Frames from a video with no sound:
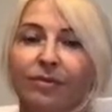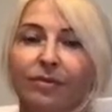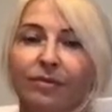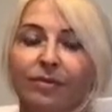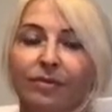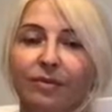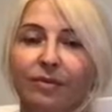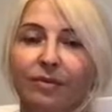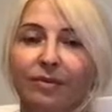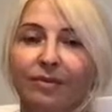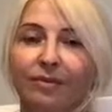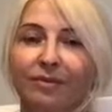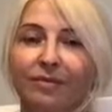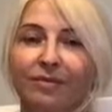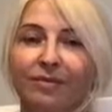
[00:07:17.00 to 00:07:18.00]

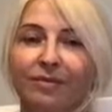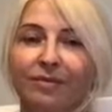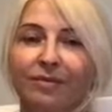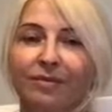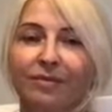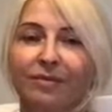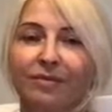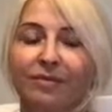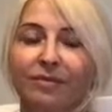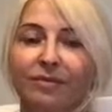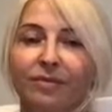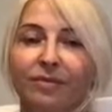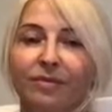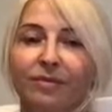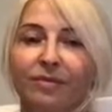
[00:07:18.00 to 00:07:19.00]

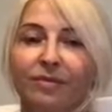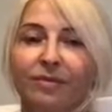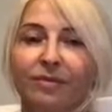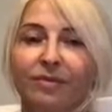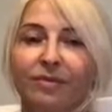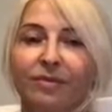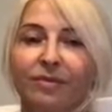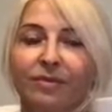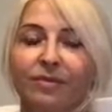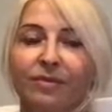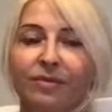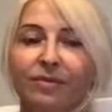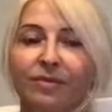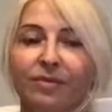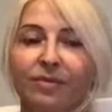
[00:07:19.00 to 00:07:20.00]

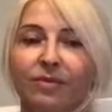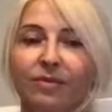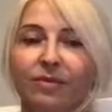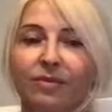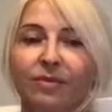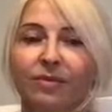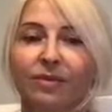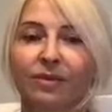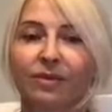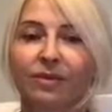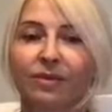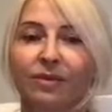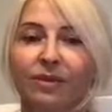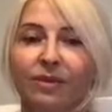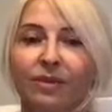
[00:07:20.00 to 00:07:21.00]

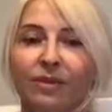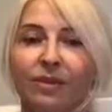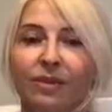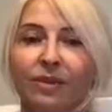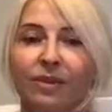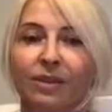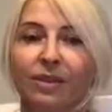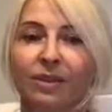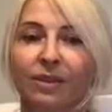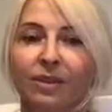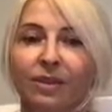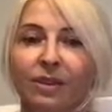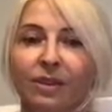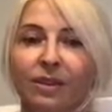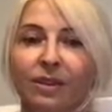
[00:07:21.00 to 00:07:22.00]

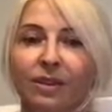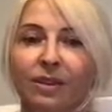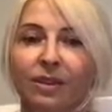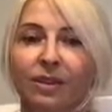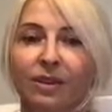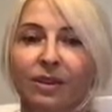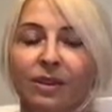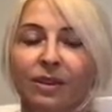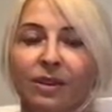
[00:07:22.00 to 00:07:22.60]
[no speech]